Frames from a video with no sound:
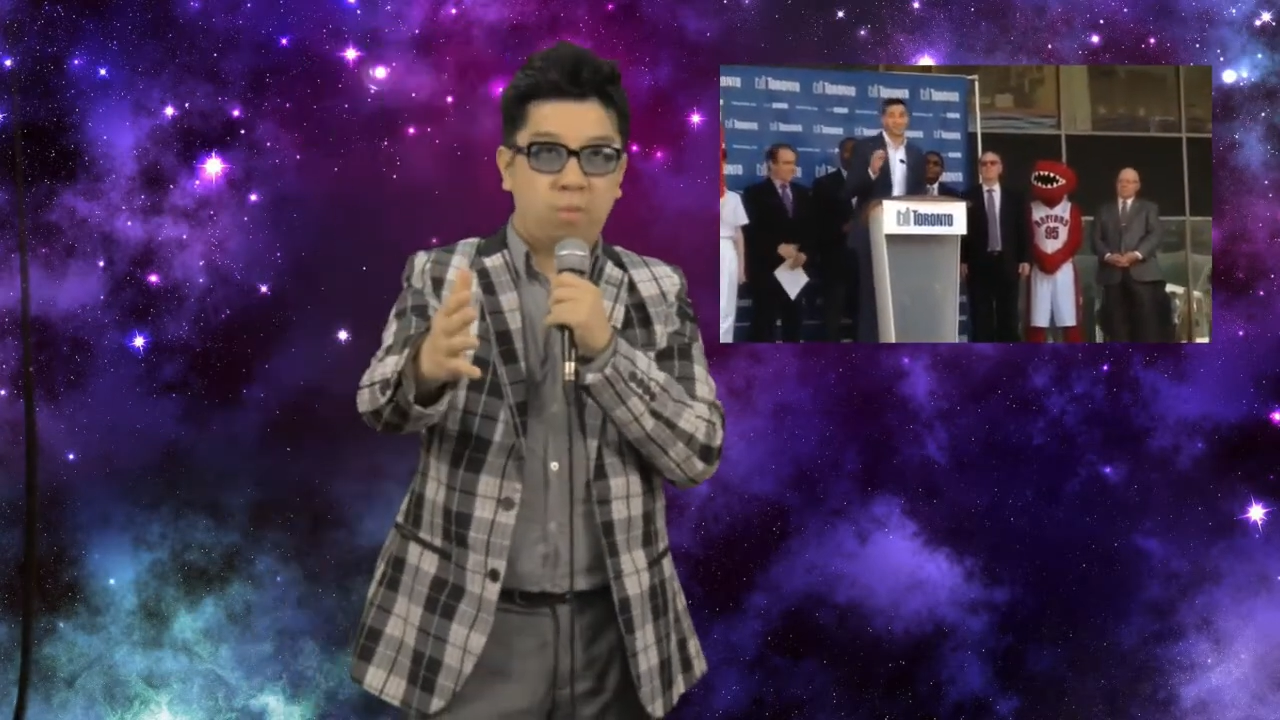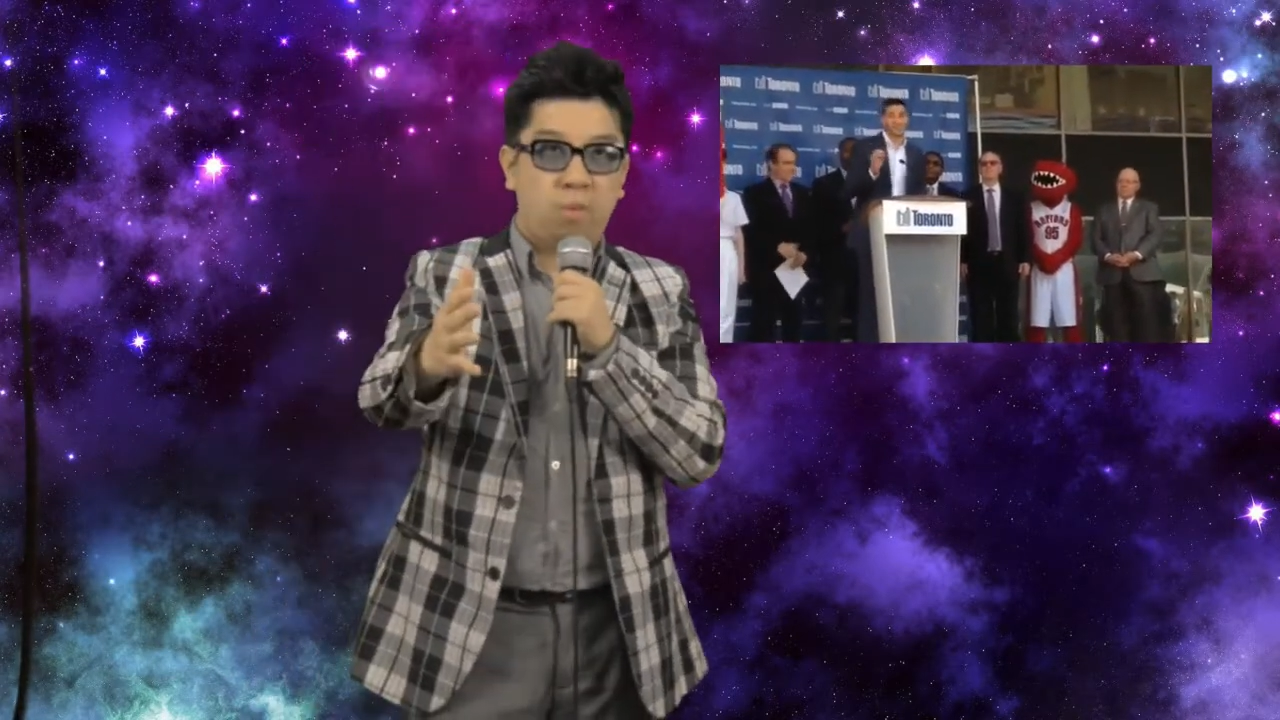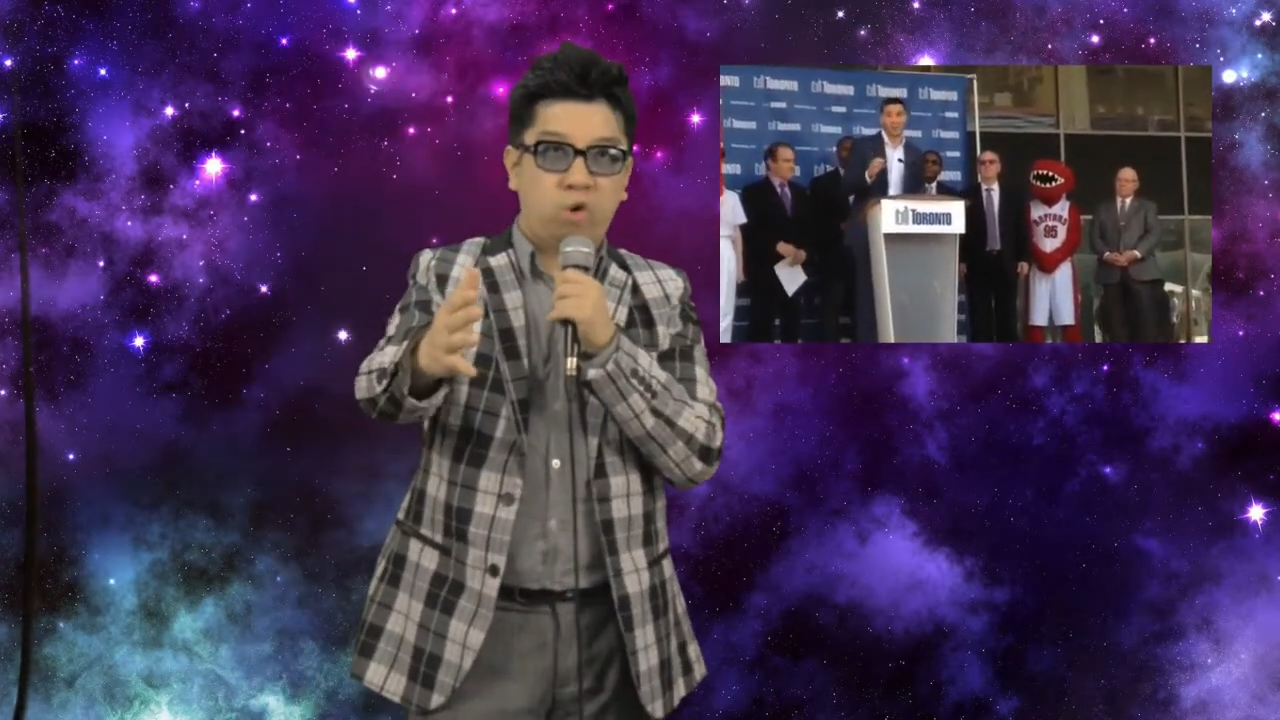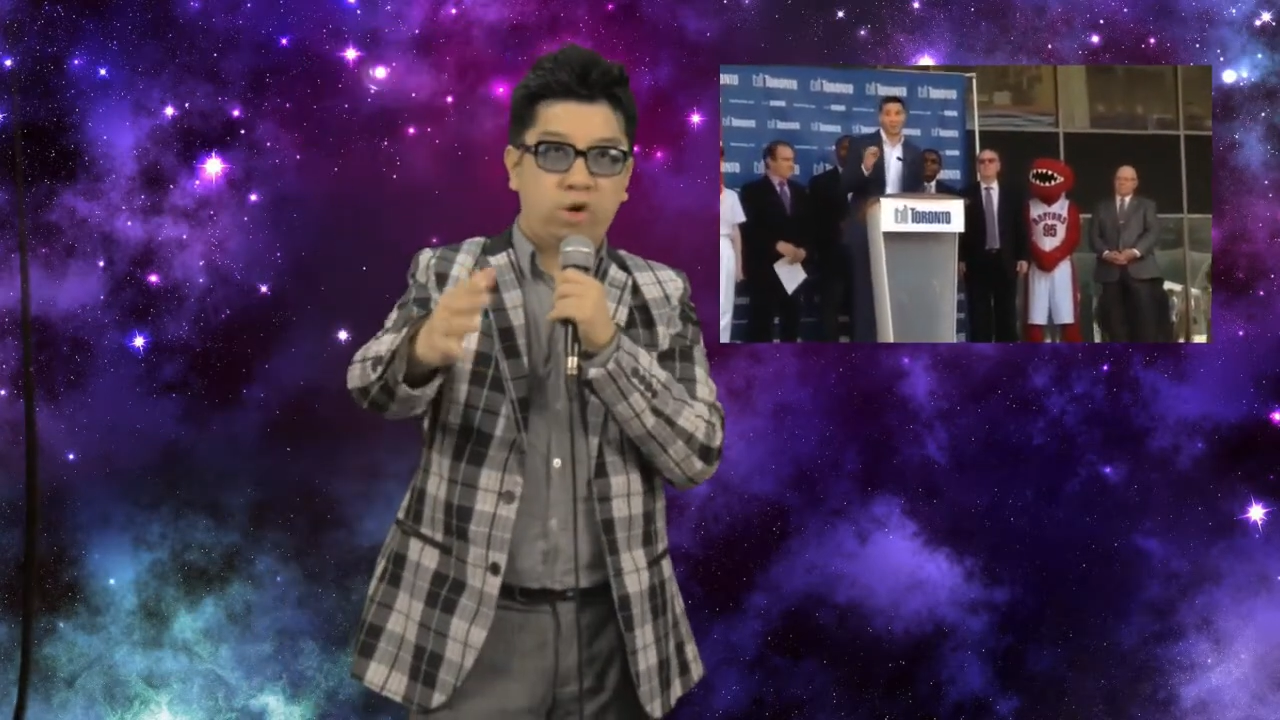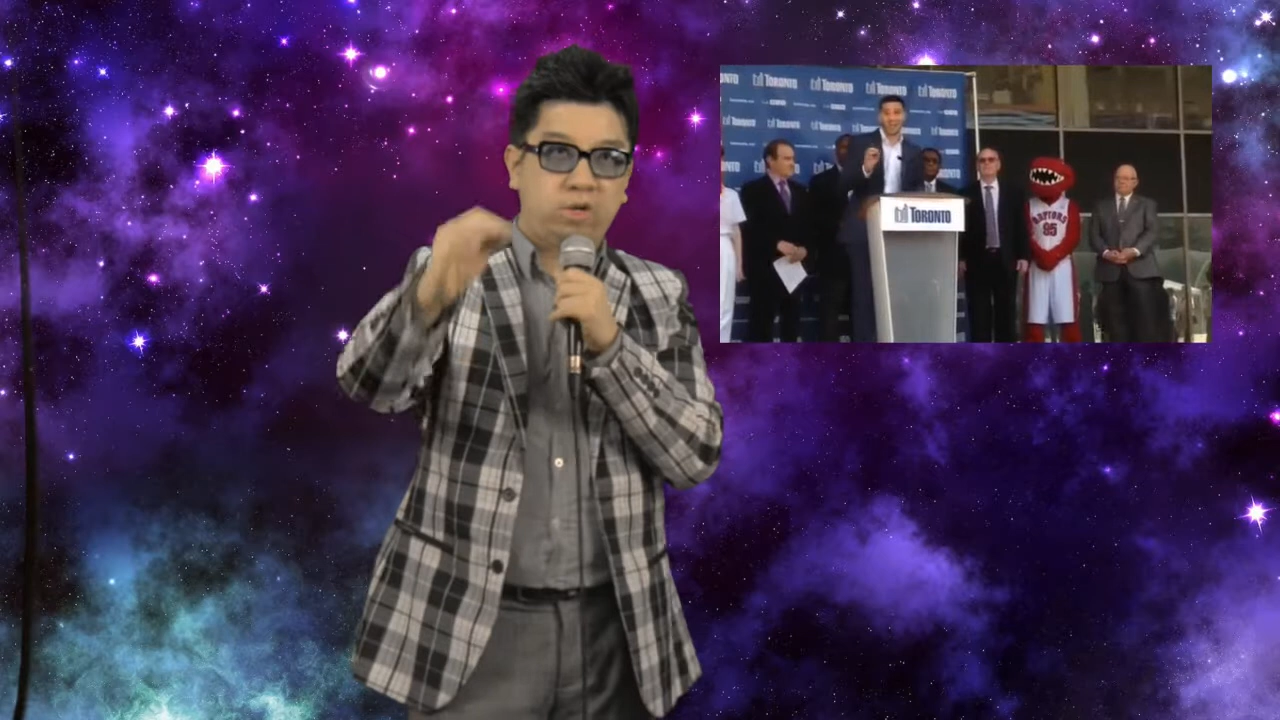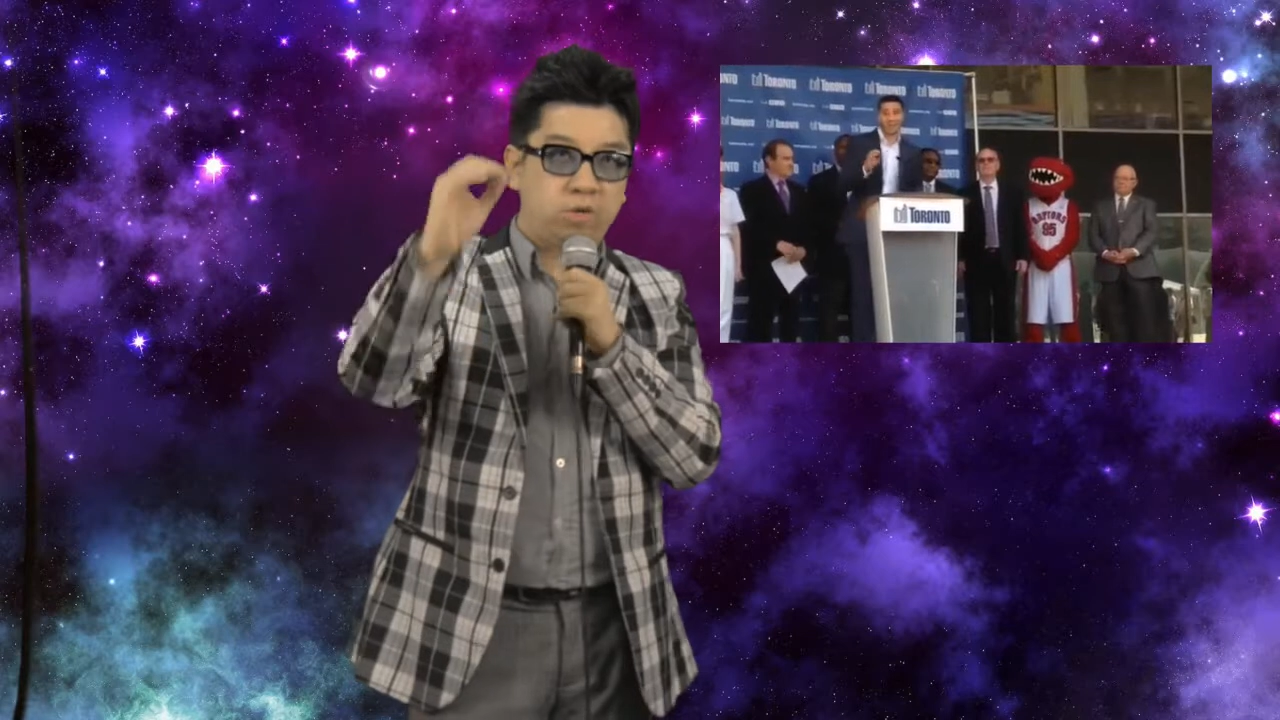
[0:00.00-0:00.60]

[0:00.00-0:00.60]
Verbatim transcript: morning.